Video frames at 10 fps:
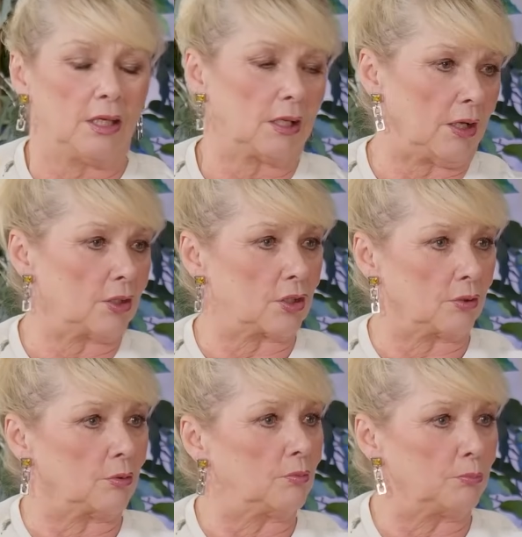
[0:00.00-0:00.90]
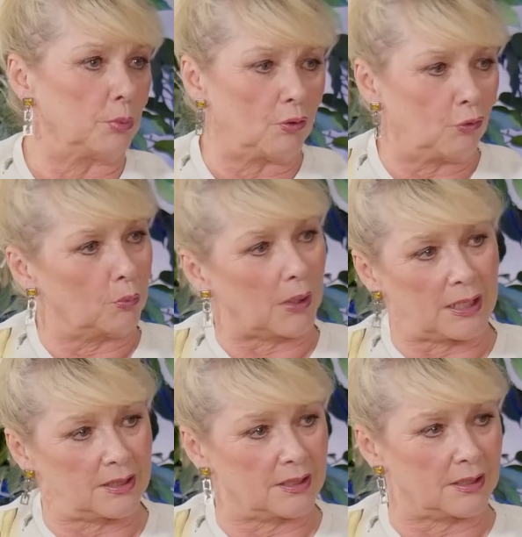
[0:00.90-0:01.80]
going to beautiful
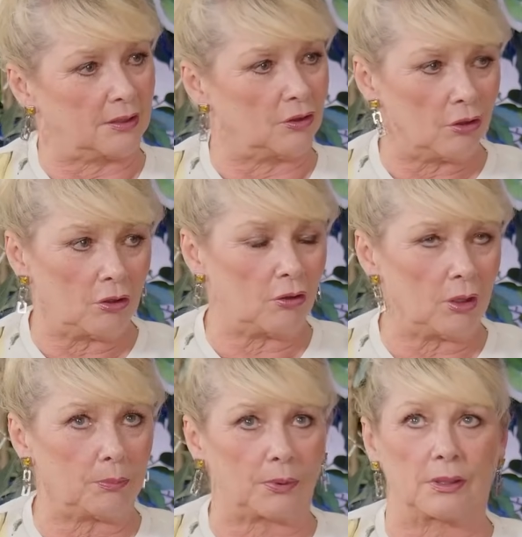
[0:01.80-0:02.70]
places in Europe.